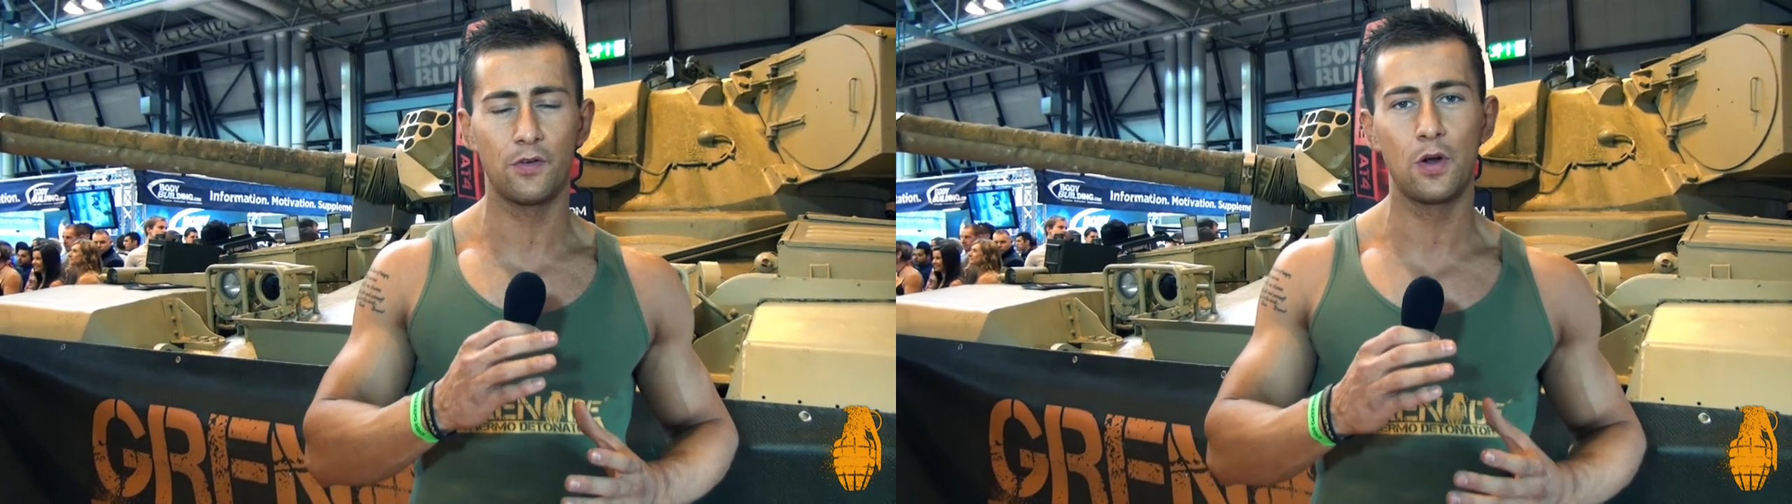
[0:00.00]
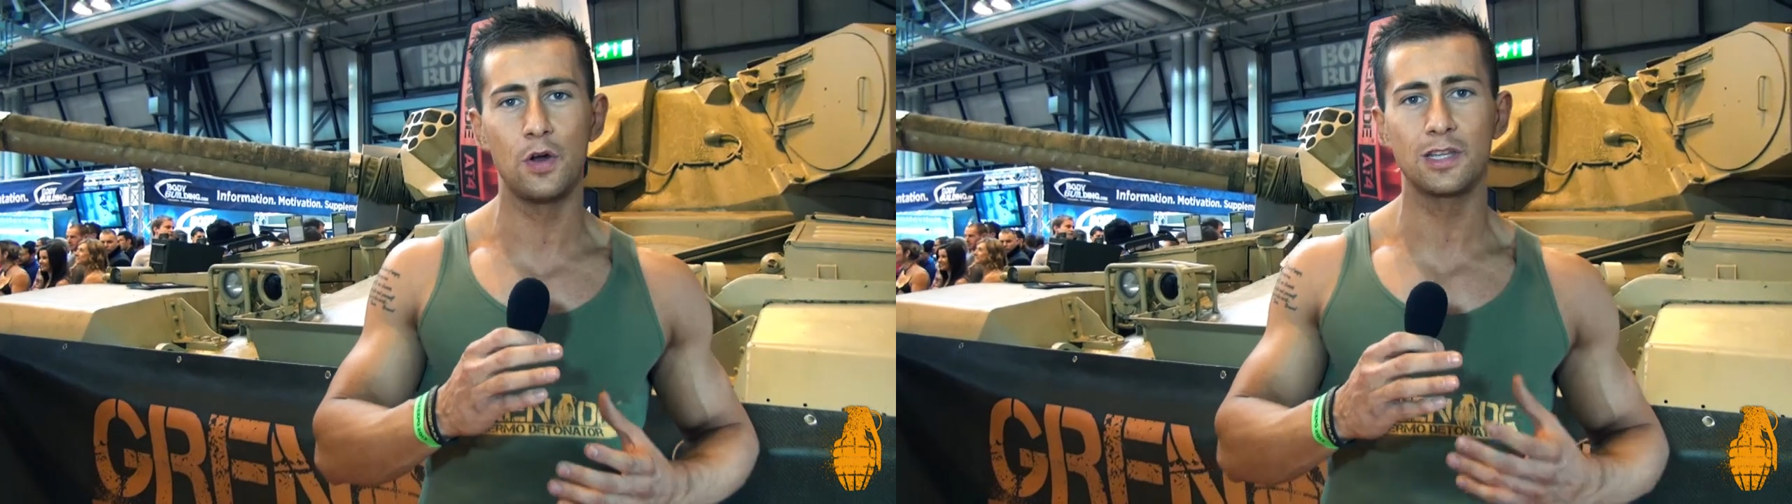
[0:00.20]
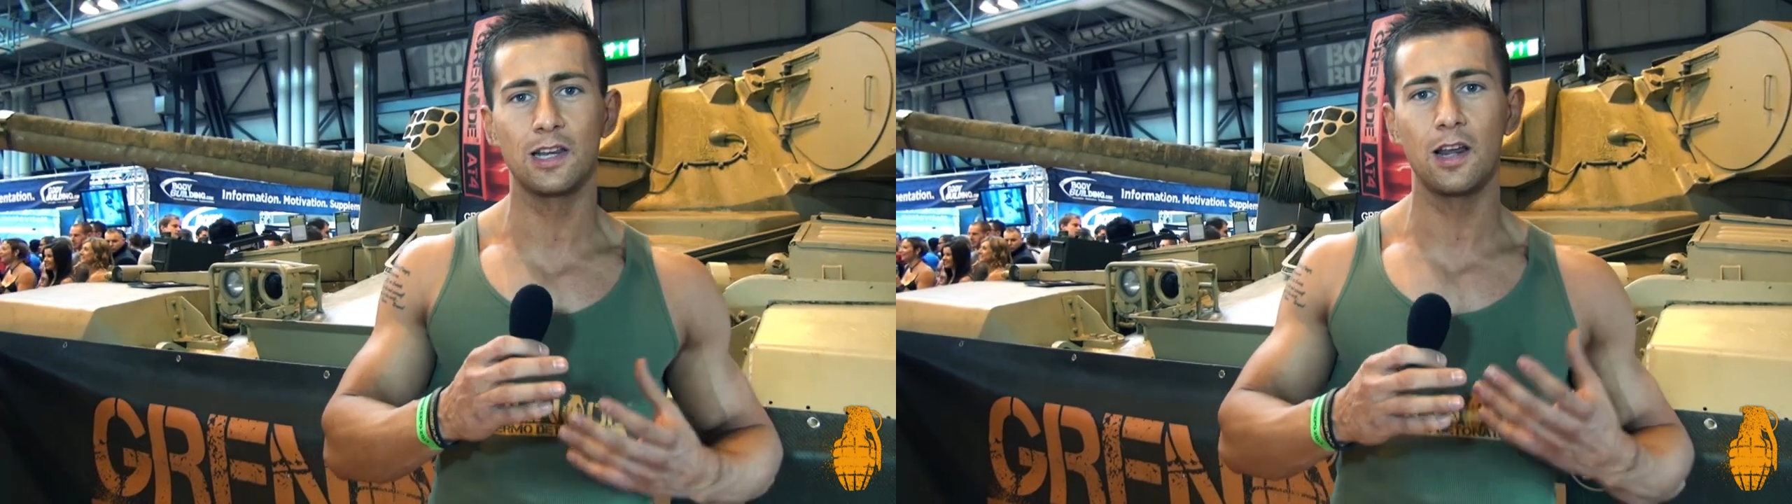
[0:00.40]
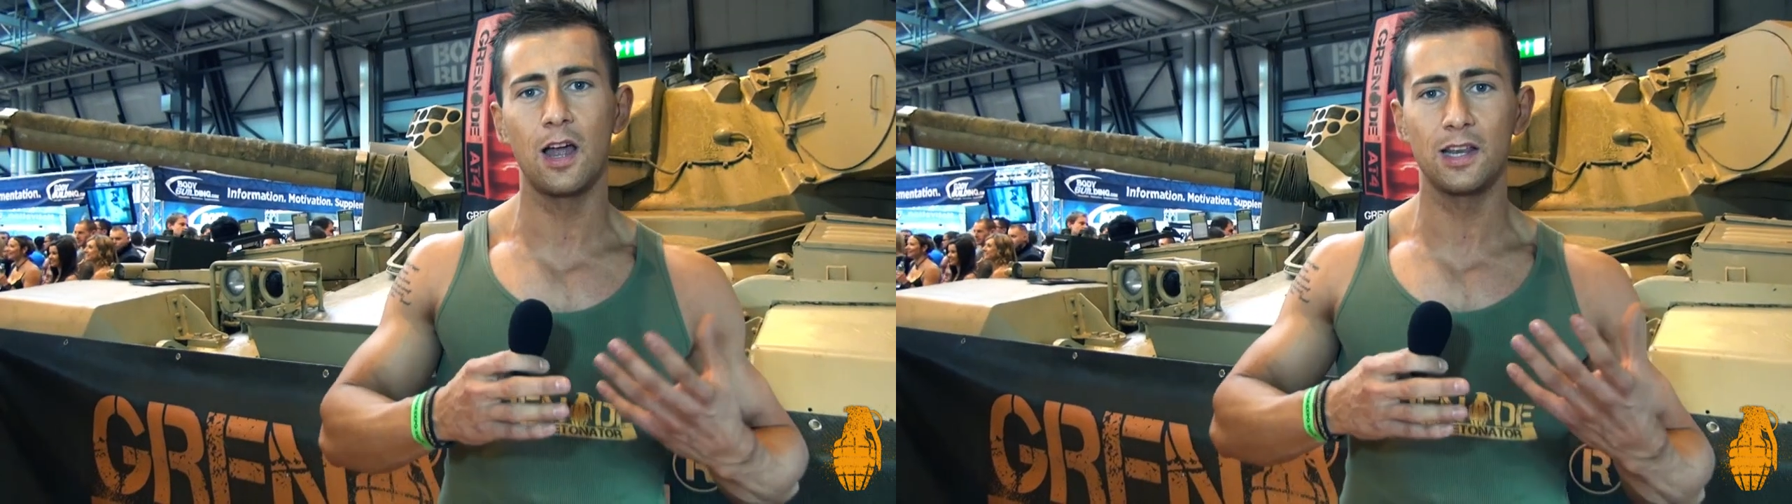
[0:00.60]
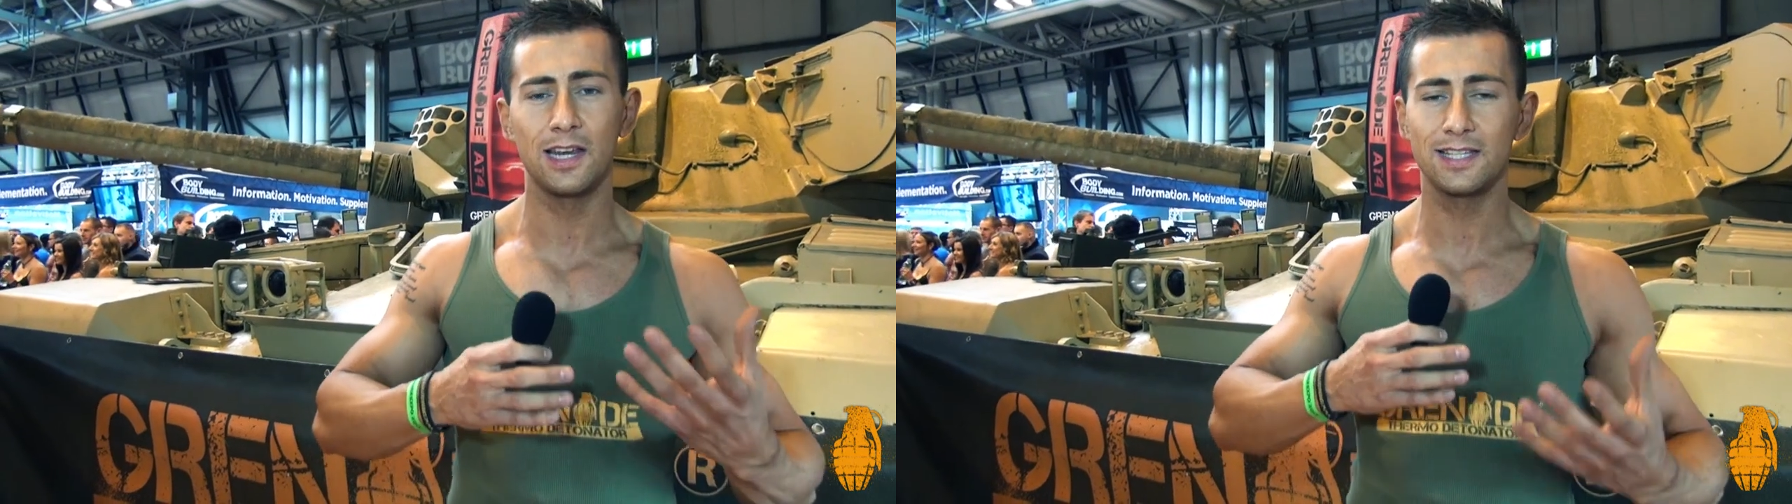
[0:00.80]
food and a
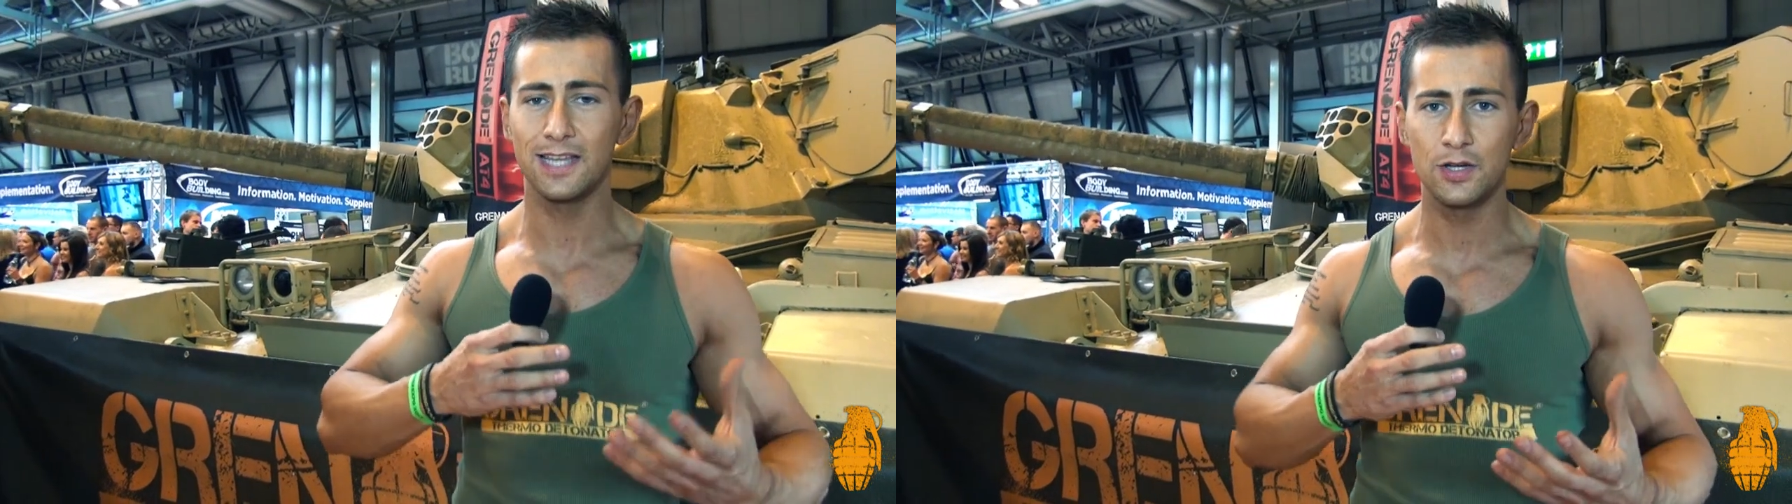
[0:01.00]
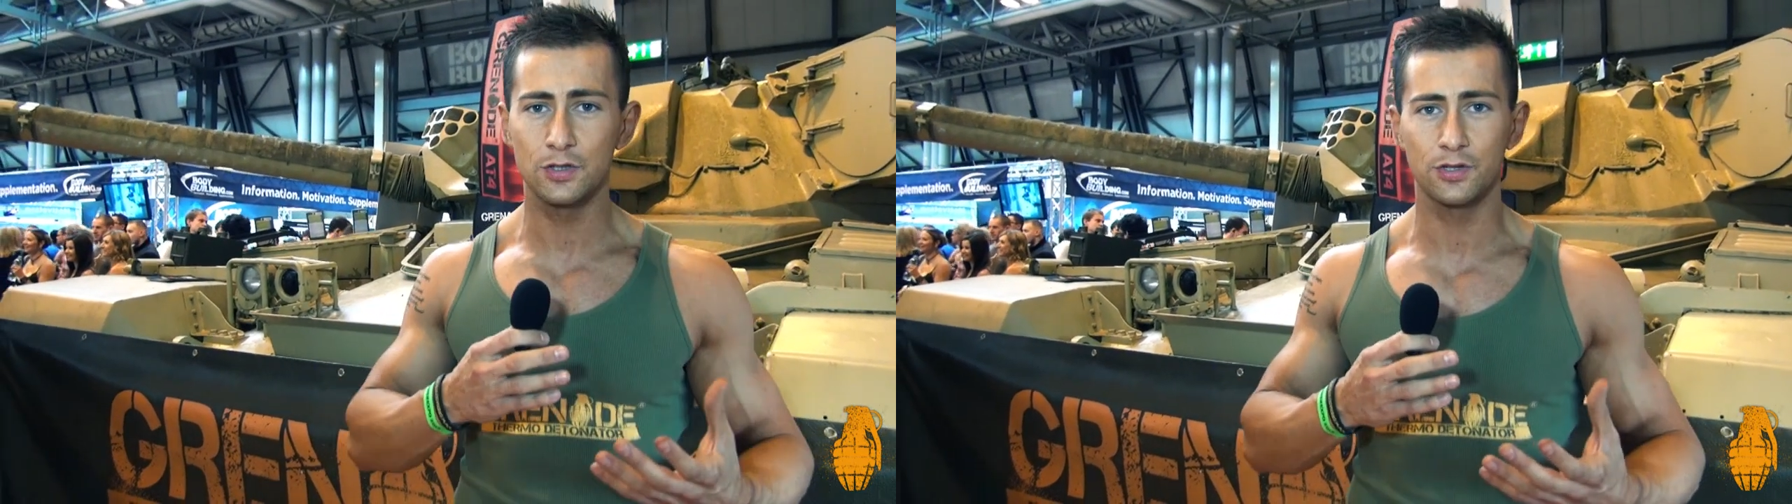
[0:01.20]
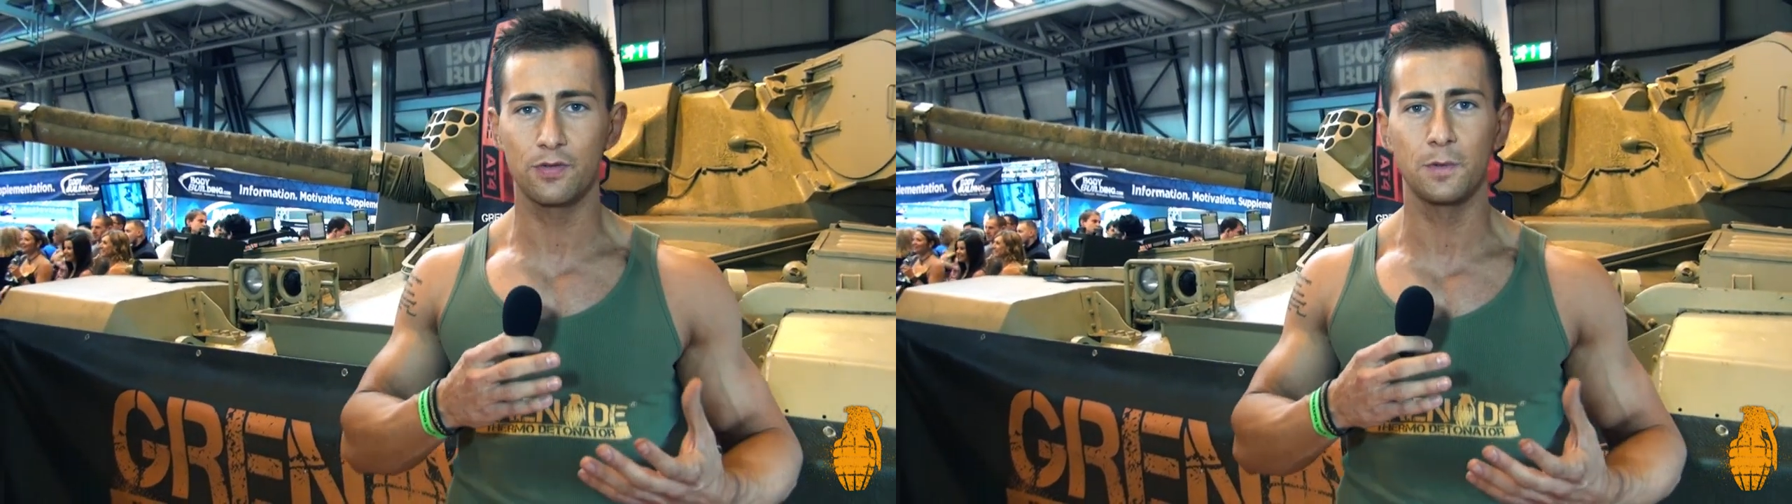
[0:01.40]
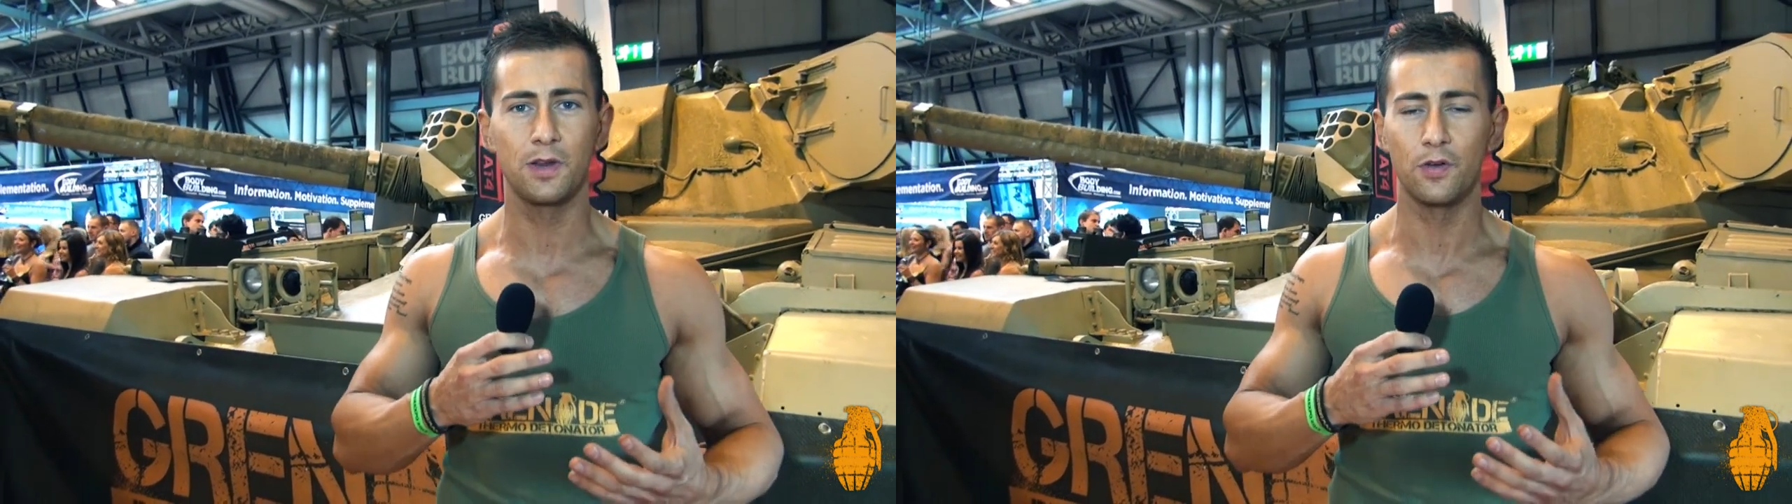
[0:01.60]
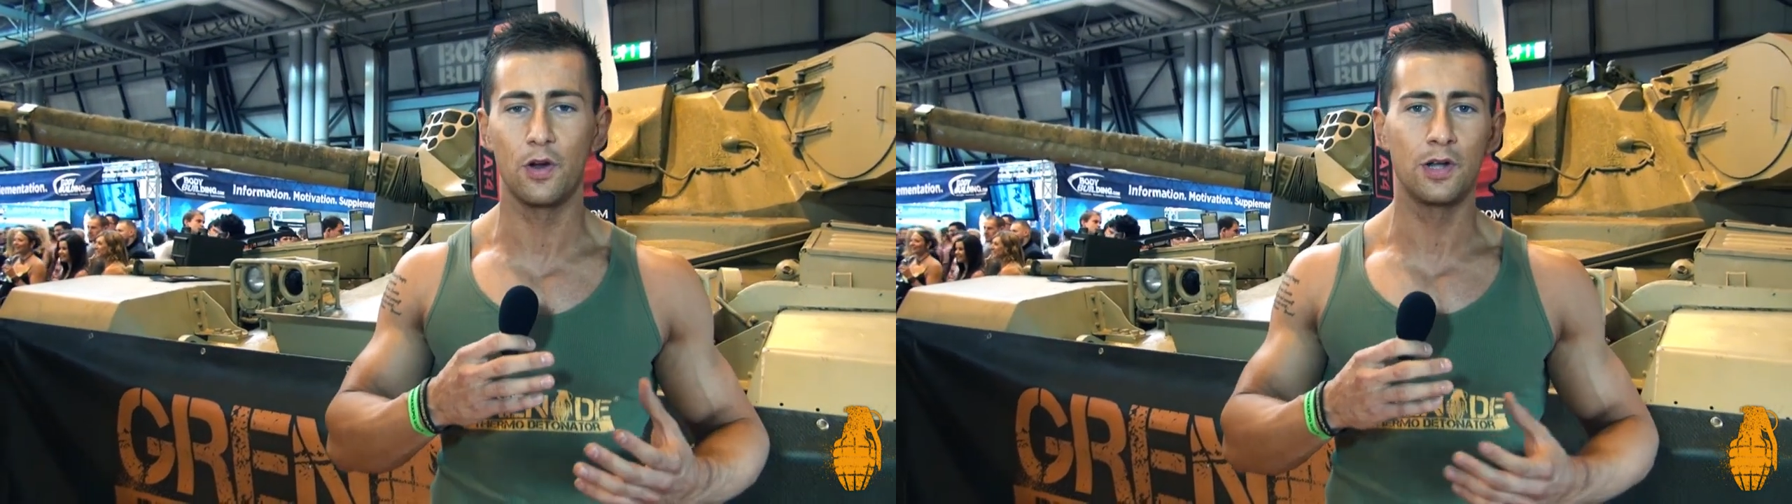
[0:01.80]
lot of the essentials from
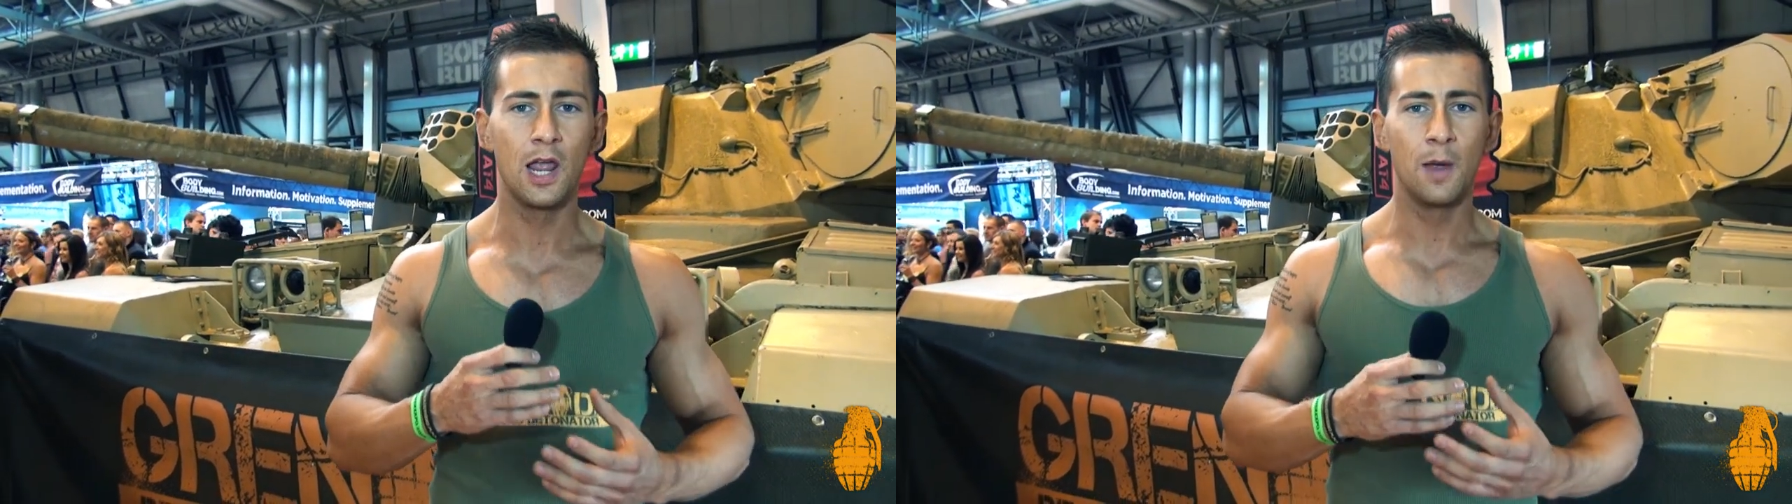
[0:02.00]
your food,